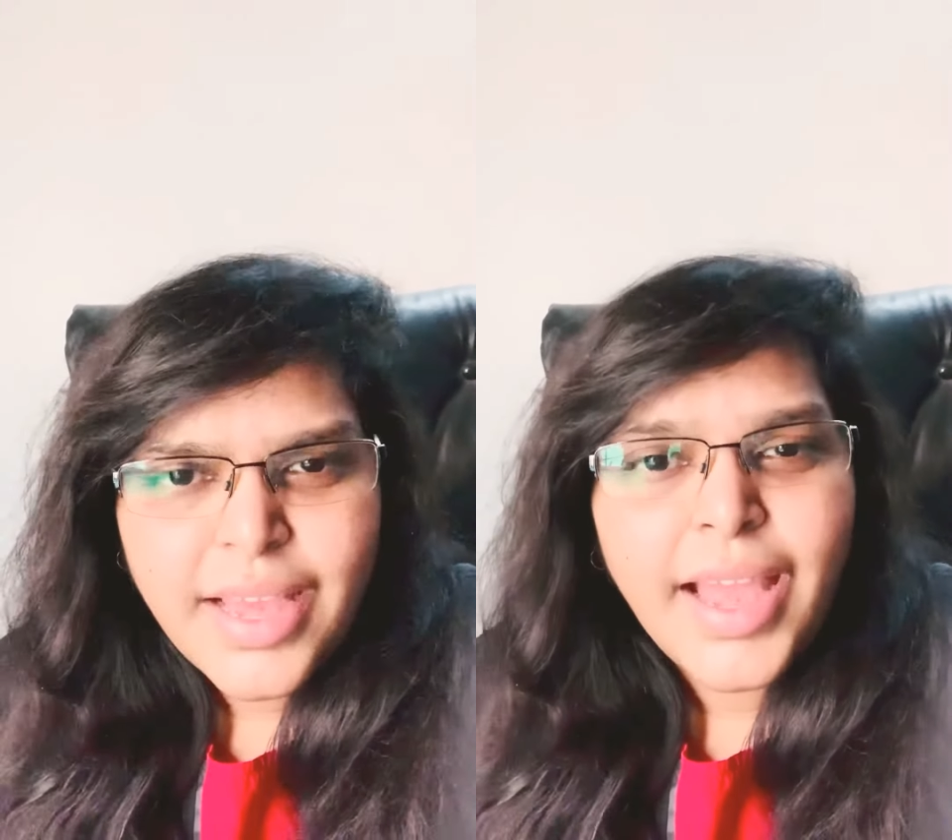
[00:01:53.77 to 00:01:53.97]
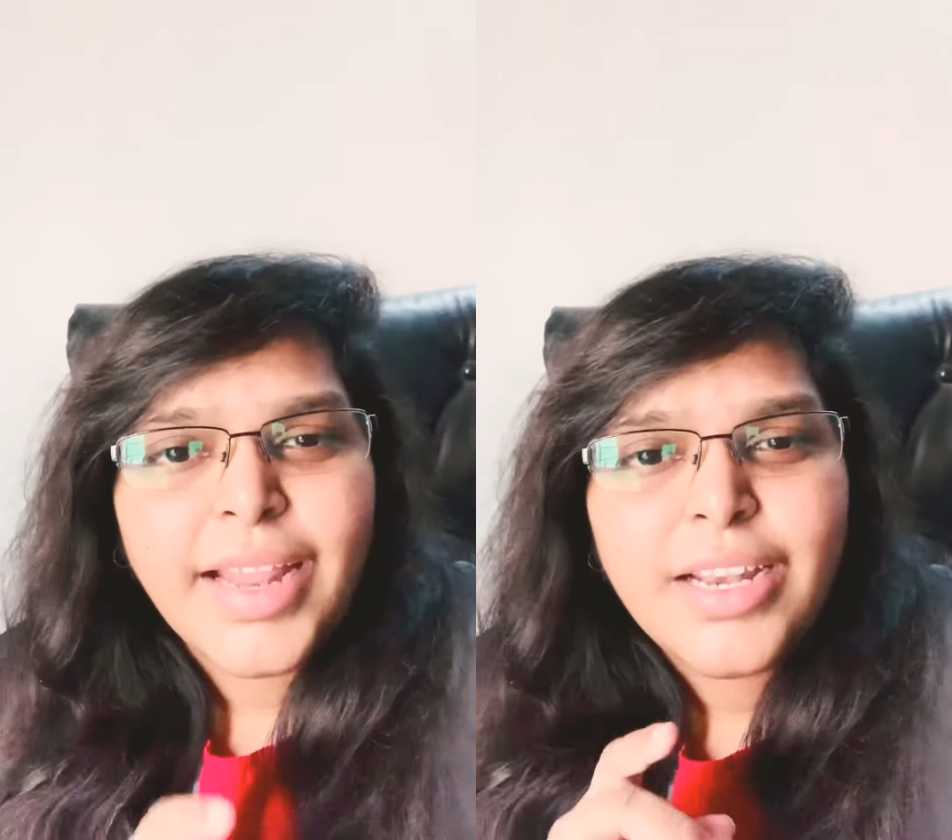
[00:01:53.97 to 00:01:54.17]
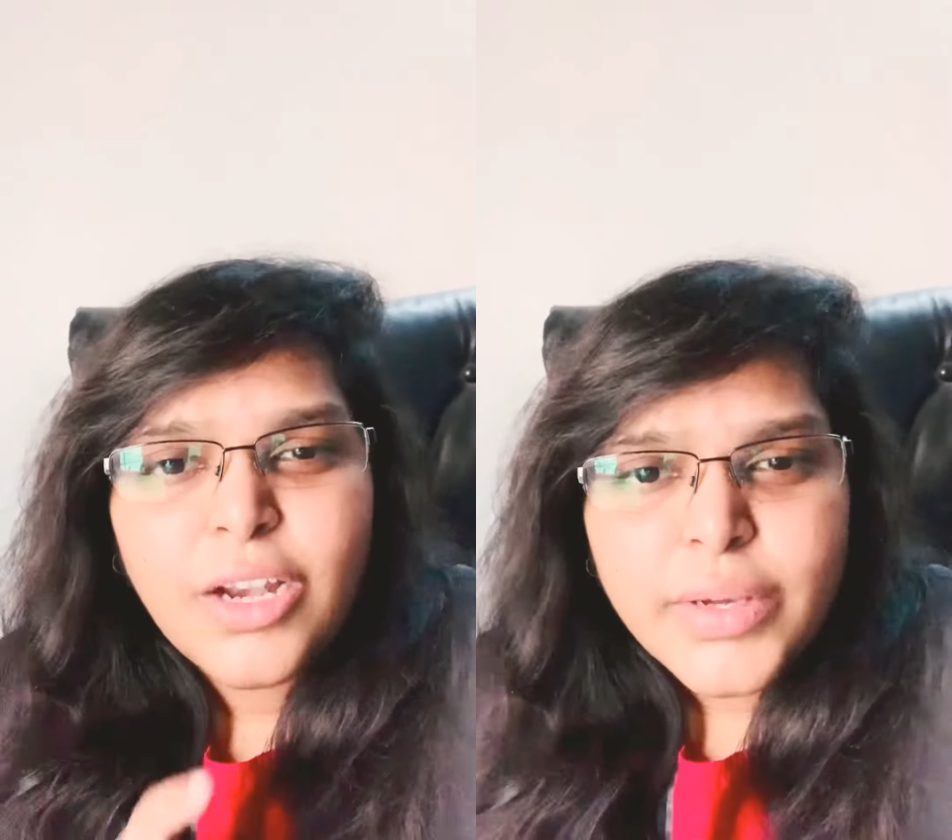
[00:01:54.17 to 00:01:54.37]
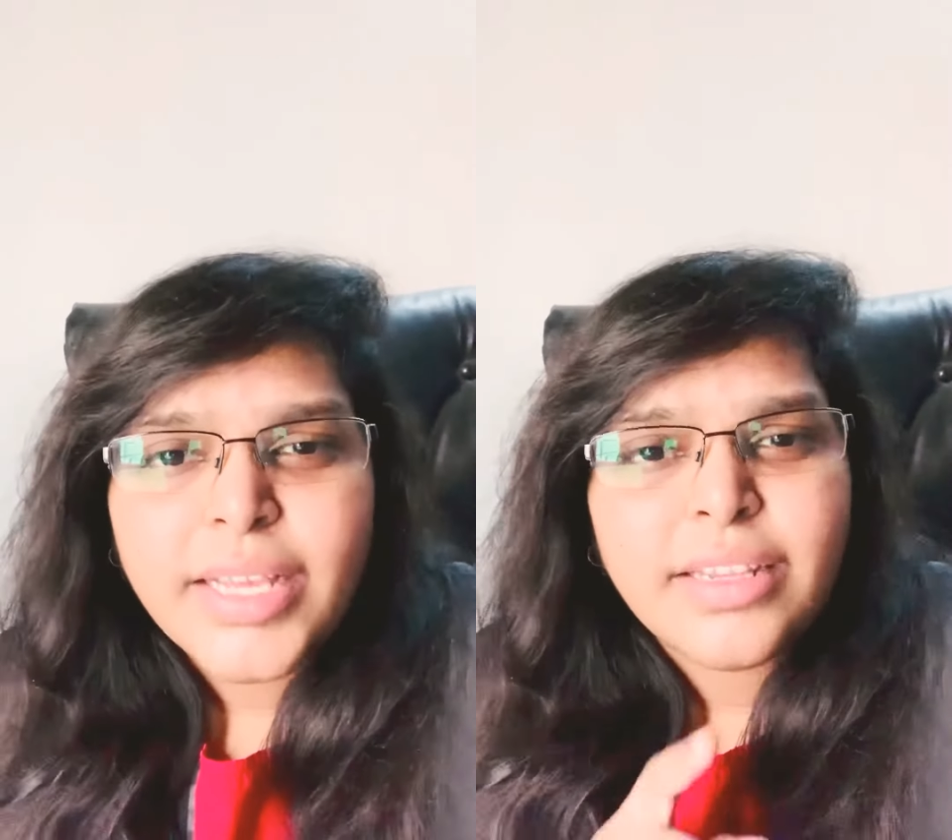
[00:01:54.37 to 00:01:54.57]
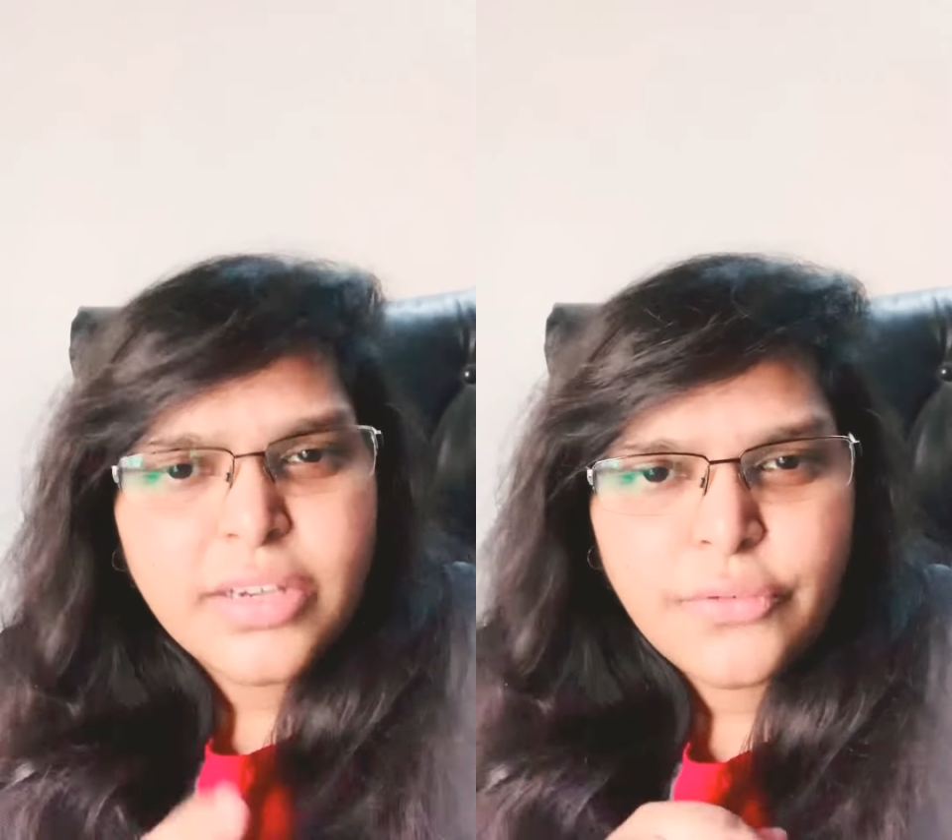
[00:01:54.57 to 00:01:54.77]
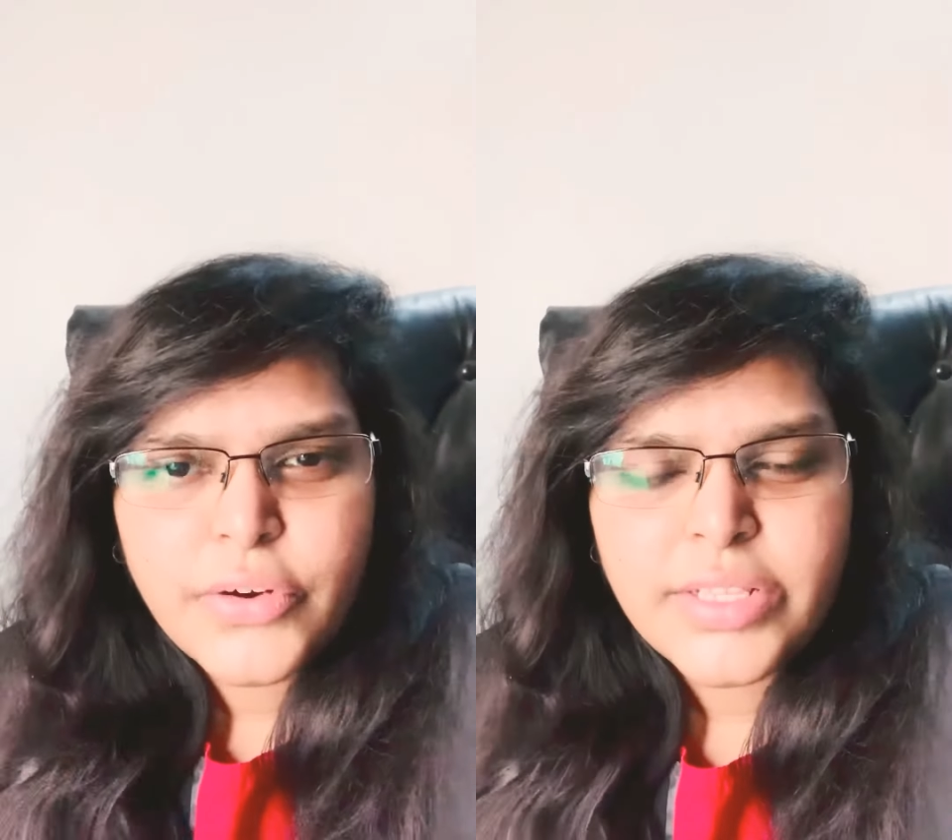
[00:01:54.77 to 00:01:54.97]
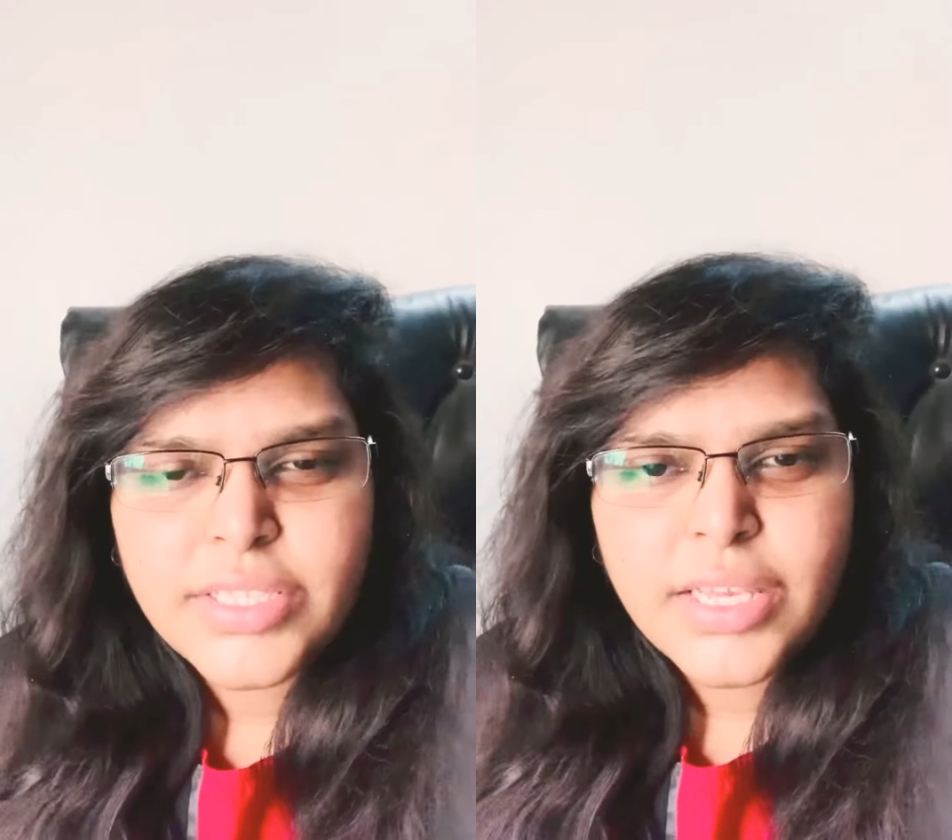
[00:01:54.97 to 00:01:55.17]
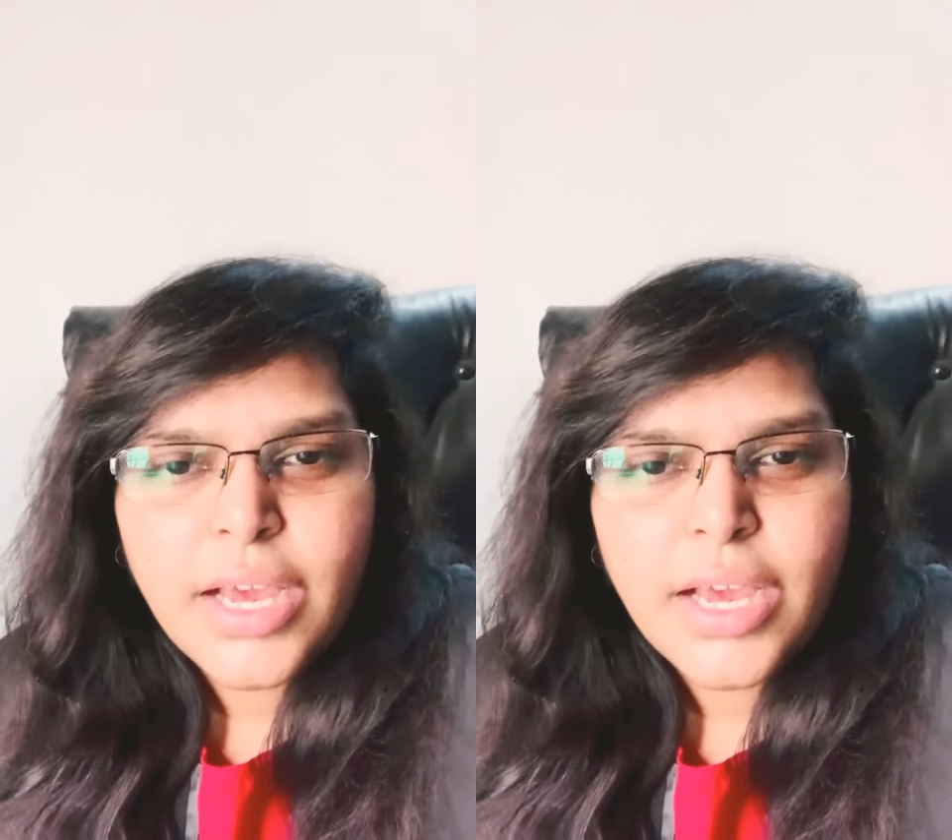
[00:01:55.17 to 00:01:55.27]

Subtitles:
and look at the difference.